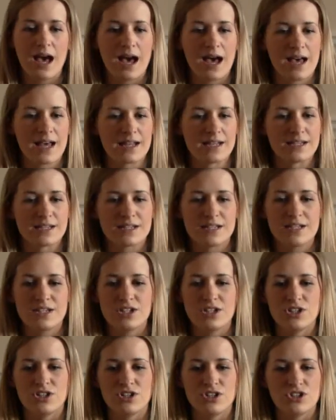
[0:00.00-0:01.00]
and
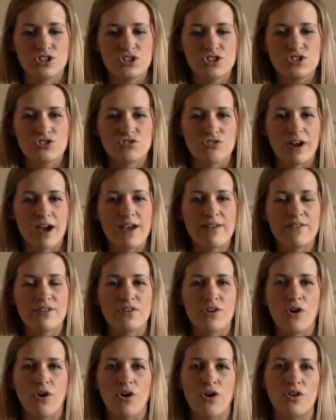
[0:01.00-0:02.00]
you just drive it
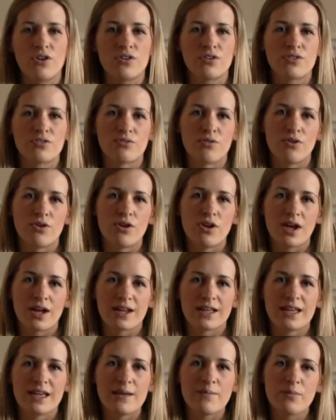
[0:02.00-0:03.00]
on through
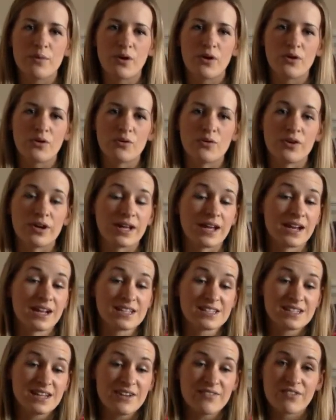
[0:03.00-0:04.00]
and keep on going, and
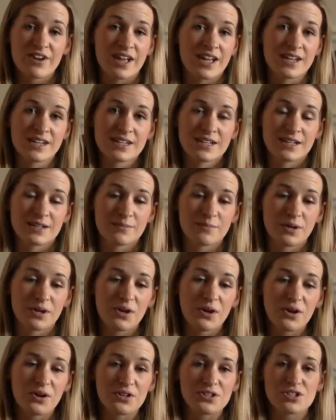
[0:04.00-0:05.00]
it's never ending
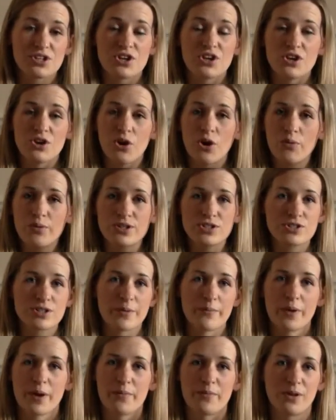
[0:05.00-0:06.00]
because you always
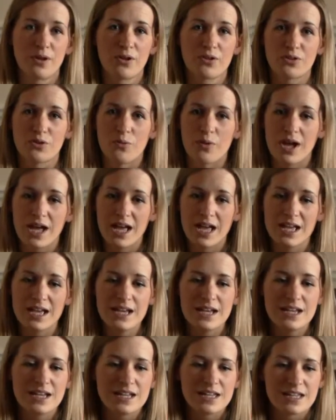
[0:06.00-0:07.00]
trip up along the way.
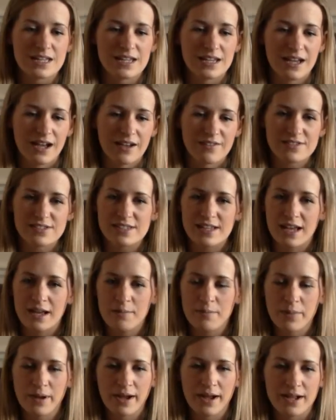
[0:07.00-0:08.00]
You have
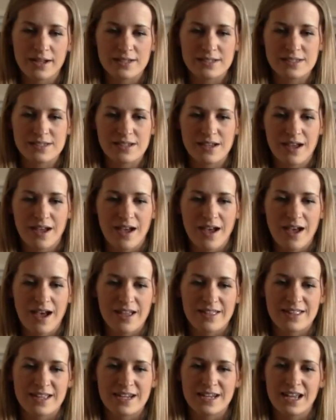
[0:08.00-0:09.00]
setbacks,
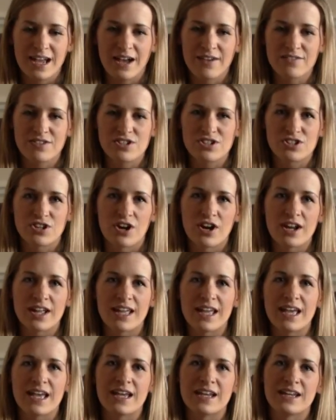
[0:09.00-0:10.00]
and then you have to start
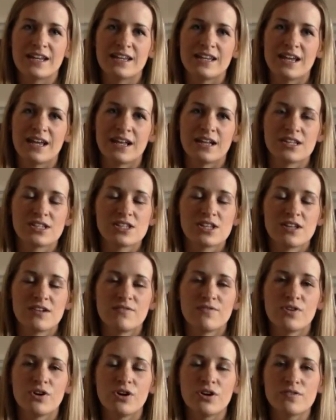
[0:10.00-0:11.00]
again, and it
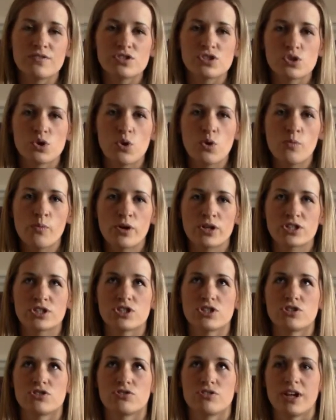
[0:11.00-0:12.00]
involves so much
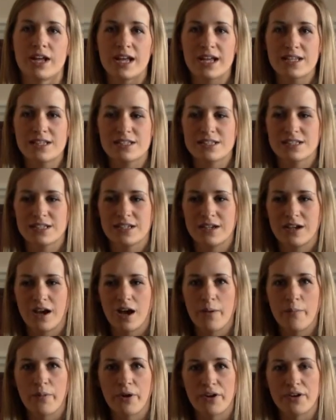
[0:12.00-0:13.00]
stress
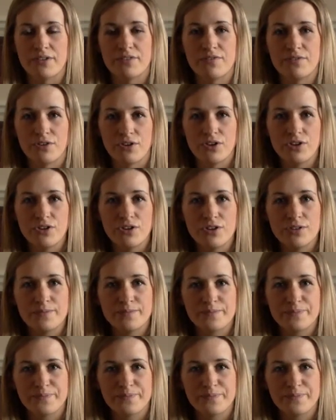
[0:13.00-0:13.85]
about food.